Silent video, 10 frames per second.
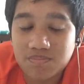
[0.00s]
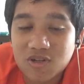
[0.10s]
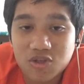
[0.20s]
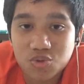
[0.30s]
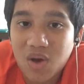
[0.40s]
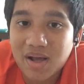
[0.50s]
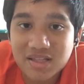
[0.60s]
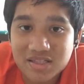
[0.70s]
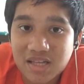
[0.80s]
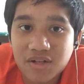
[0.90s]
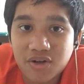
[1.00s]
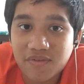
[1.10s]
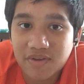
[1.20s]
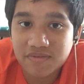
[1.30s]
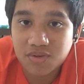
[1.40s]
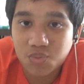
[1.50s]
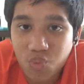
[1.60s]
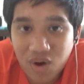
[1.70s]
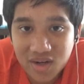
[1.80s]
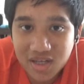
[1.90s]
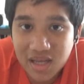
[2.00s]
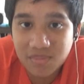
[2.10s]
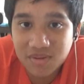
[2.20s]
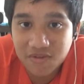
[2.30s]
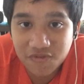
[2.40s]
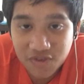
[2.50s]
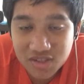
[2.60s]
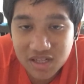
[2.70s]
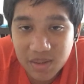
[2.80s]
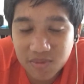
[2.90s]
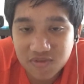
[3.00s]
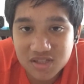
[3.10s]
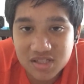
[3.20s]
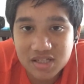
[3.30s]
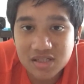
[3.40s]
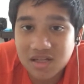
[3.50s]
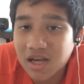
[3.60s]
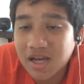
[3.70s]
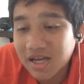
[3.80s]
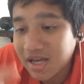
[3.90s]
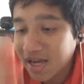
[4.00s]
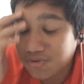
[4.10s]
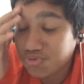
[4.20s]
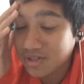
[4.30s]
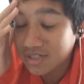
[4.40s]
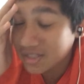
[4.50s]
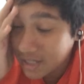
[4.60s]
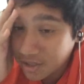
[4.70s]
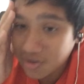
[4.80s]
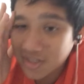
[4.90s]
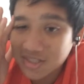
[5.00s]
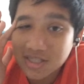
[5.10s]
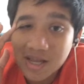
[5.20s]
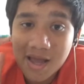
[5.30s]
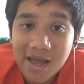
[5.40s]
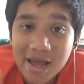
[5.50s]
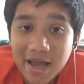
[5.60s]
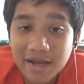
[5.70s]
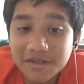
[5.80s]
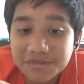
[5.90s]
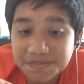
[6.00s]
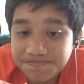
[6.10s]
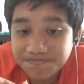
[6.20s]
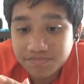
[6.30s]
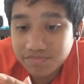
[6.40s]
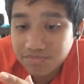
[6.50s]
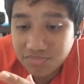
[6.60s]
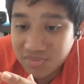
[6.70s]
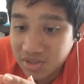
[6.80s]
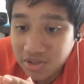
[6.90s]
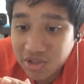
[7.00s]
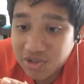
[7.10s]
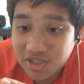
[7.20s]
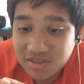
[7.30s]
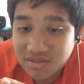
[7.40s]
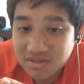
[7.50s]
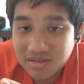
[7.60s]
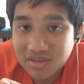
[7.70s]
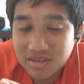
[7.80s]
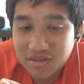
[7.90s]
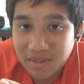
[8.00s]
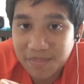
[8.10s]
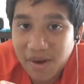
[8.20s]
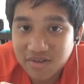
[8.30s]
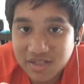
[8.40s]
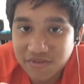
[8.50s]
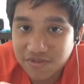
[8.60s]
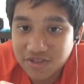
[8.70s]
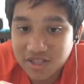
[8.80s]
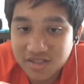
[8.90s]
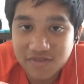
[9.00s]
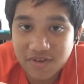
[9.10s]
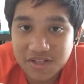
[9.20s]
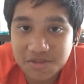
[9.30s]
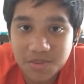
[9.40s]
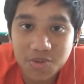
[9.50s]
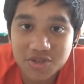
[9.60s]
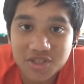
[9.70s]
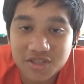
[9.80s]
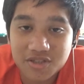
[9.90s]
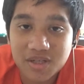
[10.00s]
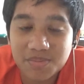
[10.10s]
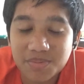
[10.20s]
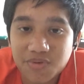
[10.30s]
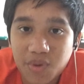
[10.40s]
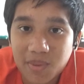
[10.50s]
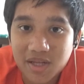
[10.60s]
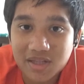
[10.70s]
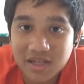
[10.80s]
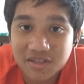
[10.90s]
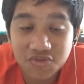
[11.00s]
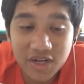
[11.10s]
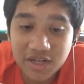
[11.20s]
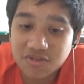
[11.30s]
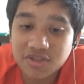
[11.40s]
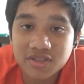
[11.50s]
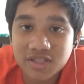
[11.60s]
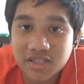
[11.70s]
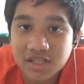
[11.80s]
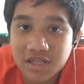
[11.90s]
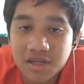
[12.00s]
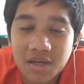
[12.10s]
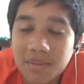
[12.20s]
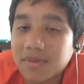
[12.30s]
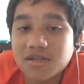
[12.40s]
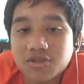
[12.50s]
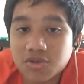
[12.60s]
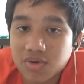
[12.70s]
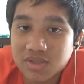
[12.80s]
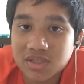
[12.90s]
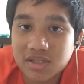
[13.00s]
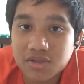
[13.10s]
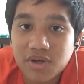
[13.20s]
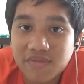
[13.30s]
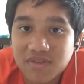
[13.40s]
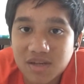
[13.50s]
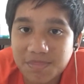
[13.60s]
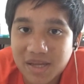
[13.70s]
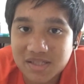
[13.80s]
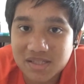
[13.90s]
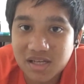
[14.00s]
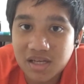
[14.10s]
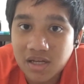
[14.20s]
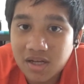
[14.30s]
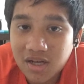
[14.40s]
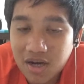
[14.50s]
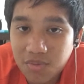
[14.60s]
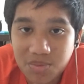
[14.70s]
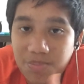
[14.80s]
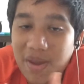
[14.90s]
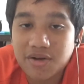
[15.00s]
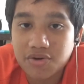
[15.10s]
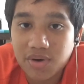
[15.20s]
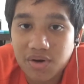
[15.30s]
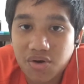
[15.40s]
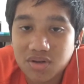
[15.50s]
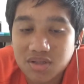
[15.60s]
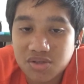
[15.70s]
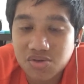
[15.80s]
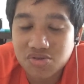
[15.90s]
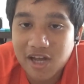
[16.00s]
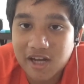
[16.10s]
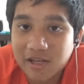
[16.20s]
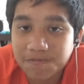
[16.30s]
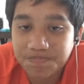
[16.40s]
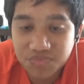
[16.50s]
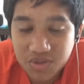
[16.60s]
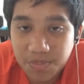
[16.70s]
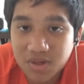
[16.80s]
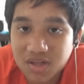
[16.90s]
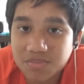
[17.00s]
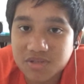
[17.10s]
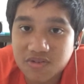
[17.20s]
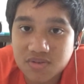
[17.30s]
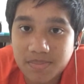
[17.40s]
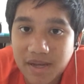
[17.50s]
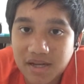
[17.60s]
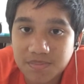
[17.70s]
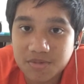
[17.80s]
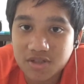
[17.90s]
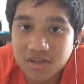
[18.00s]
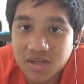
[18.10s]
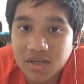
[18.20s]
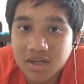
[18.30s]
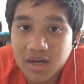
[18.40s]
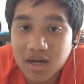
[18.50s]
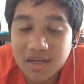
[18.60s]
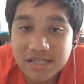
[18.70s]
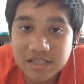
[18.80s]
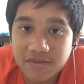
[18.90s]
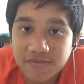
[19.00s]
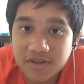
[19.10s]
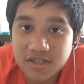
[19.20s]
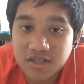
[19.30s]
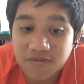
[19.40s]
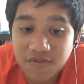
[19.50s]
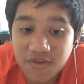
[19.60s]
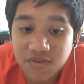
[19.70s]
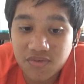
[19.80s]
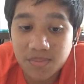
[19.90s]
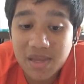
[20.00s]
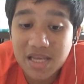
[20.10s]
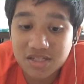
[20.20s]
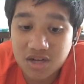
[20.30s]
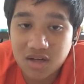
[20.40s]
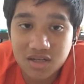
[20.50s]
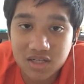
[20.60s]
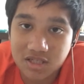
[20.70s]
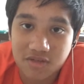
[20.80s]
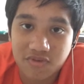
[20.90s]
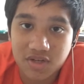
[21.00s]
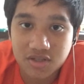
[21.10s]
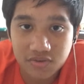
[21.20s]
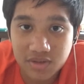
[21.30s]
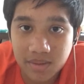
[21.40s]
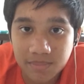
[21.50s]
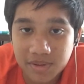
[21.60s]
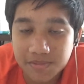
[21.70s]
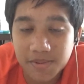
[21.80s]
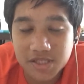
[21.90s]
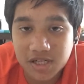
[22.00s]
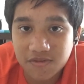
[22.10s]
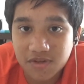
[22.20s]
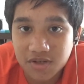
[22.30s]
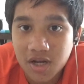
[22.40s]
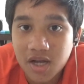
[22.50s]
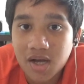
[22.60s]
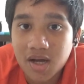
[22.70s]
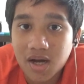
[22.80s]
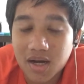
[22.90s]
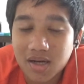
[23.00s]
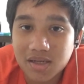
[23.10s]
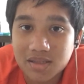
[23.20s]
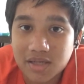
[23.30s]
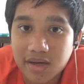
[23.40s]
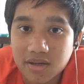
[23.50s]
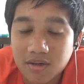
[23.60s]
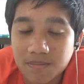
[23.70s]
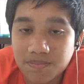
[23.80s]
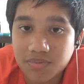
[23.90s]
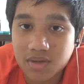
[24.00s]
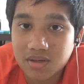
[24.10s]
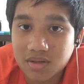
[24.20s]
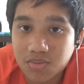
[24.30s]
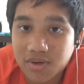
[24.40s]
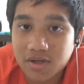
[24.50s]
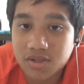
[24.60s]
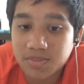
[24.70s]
Courtois gets sent off after 1 game, the first game of the season. It's ridiculous. And it's embarrassing for Chelsea fans to be watching their team perform like that. And right now they're in 16th, but there's no question they do have the capacity with Pedro and all the new signing to pull themselves back up to a decent finish. And fifth for me is not a decent finish for them, especially if they're title winners.